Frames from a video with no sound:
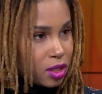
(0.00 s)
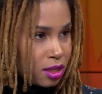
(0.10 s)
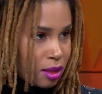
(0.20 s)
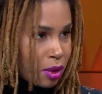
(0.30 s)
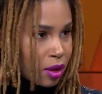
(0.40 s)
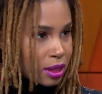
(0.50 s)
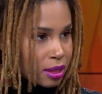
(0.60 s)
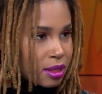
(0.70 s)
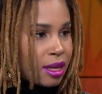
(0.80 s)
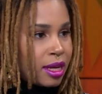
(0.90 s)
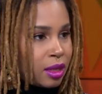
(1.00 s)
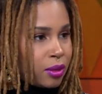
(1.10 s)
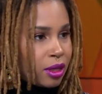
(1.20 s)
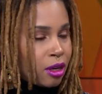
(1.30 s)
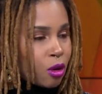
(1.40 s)
just American society,
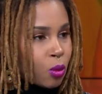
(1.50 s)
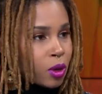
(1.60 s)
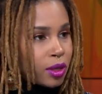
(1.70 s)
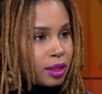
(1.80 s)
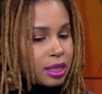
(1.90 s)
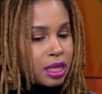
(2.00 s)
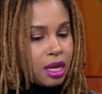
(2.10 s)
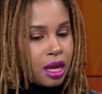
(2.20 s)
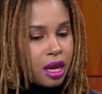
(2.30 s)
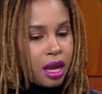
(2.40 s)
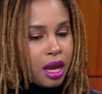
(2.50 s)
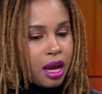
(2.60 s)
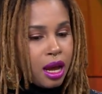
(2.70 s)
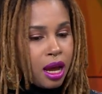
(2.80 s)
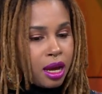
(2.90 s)
but in our world.
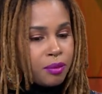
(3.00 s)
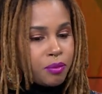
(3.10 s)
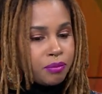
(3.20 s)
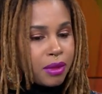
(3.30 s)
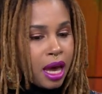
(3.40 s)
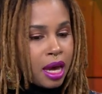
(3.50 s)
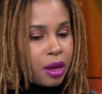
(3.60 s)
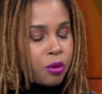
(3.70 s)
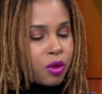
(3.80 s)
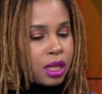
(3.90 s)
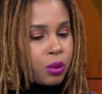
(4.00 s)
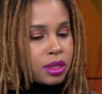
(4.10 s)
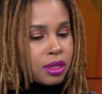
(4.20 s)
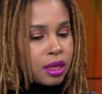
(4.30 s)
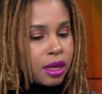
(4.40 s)
I really
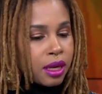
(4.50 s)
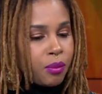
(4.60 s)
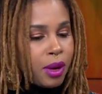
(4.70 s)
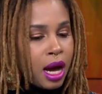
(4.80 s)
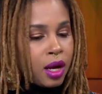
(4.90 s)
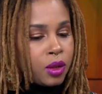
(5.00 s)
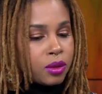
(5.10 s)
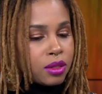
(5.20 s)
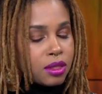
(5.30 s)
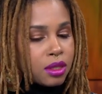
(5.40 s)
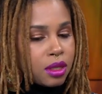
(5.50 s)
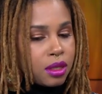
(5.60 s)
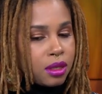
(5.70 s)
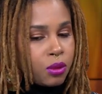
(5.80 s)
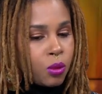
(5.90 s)
was thinking about
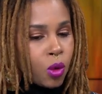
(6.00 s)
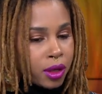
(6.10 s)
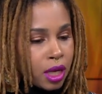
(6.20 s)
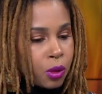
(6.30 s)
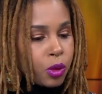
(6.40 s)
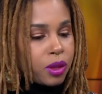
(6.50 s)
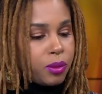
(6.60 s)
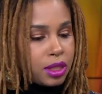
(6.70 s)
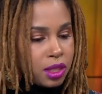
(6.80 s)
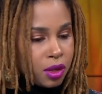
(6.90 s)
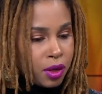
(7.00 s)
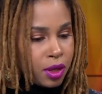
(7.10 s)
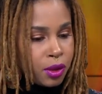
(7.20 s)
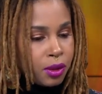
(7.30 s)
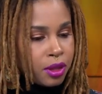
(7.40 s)
working with
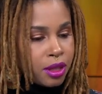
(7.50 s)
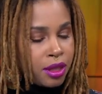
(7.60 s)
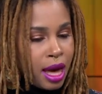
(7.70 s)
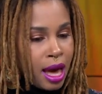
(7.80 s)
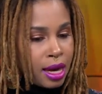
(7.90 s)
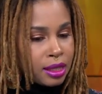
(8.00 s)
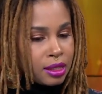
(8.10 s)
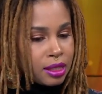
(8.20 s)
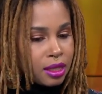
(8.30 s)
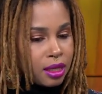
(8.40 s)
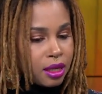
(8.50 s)
material that